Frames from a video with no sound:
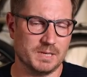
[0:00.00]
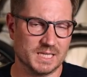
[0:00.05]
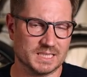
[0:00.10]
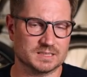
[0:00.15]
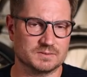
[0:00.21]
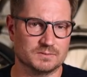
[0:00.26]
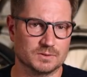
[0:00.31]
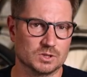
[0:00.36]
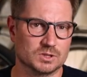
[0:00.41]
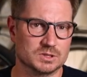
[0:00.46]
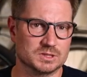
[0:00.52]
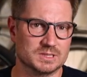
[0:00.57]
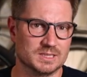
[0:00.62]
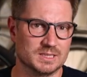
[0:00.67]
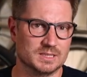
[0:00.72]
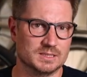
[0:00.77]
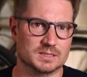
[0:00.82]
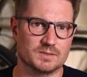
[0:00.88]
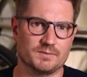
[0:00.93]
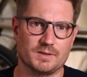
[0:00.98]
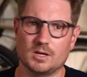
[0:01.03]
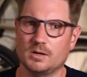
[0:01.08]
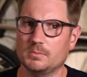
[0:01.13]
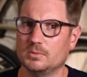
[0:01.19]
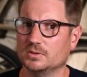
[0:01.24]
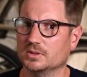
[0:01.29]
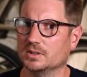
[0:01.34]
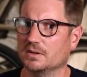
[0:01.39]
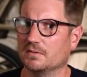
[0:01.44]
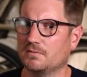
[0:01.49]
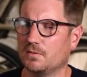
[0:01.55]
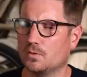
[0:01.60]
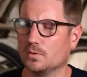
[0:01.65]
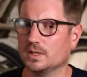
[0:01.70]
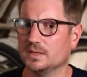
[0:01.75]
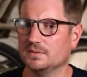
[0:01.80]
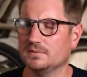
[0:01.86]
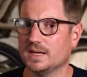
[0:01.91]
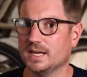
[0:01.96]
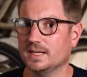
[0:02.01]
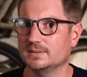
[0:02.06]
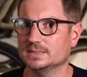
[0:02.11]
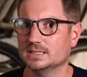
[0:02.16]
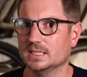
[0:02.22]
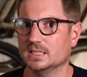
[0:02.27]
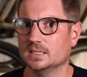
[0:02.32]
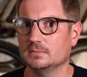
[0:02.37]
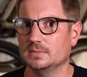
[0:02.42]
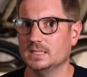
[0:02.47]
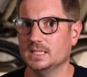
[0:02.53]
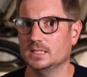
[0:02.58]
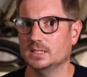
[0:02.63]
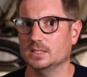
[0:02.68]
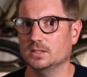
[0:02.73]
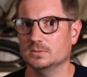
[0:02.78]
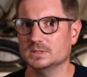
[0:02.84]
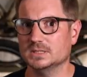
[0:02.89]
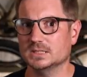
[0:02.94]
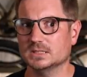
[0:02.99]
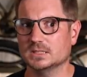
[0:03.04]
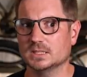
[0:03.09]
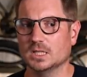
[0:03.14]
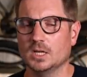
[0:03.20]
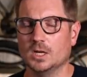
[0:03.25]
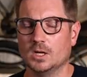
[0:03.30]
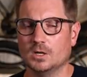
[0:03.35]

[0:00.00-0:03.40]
mixed version is available in a 45 centimeter, which is